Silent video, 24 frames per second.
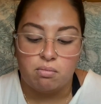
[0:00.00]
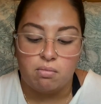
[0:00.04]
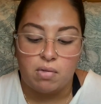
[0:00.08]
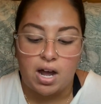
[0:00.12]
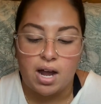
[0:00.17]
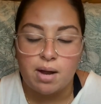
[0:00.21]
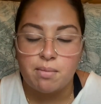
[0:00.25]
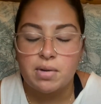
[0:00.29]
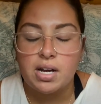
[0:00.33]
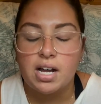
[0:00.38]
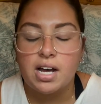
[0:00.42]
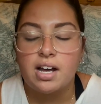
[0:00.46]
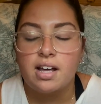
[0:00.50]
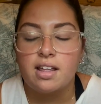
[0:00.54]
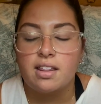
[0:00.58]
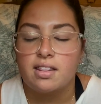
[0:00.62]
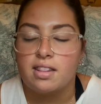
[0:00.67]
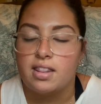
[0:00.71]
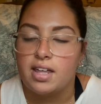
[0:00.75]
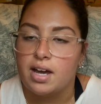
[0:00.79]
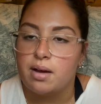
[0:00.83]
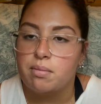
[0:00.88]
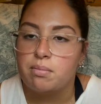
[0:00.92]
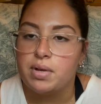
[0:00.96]
I'm
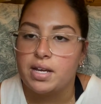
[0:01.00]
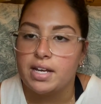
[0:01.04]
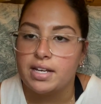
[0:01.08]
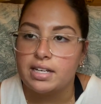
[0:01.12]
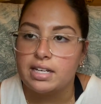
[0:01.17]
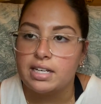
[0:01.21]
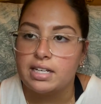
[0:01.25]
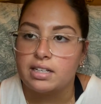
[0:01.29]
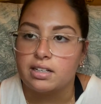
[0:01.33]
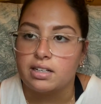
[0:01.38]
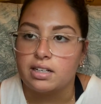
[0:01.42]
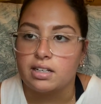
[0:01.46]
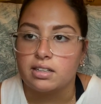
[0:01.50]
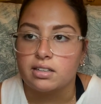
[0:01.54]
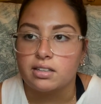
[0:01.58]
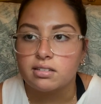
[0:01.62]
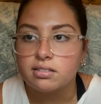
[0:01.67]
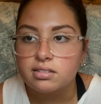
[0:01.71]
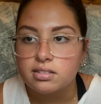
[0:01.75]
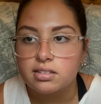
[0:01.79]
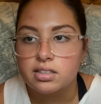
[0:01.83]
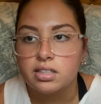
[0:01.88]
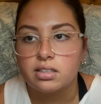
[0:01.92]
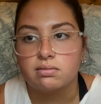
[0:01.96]
not that picky. Like,
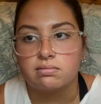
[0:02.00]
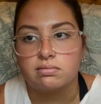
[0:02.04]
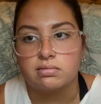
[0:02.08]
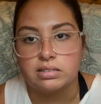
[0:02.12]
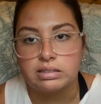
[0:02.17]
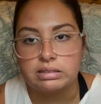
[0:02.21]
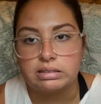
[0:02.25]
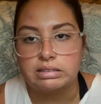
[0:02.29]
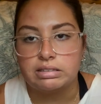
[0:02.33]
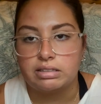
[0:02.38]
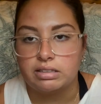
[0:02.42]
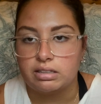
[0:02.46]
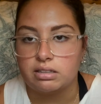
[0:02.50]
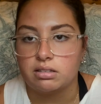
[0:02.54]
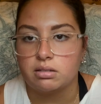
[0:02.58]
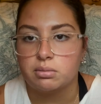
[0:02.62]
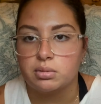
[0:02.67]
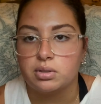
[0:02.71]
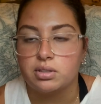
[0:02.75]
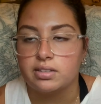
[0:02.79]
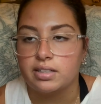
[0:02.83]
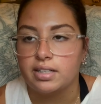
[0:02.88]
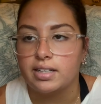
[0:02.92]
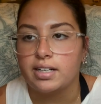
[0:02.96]
unless it's, like, really
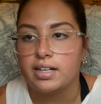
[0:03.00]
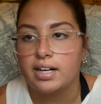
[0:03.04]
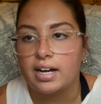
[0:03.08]
terrible, like,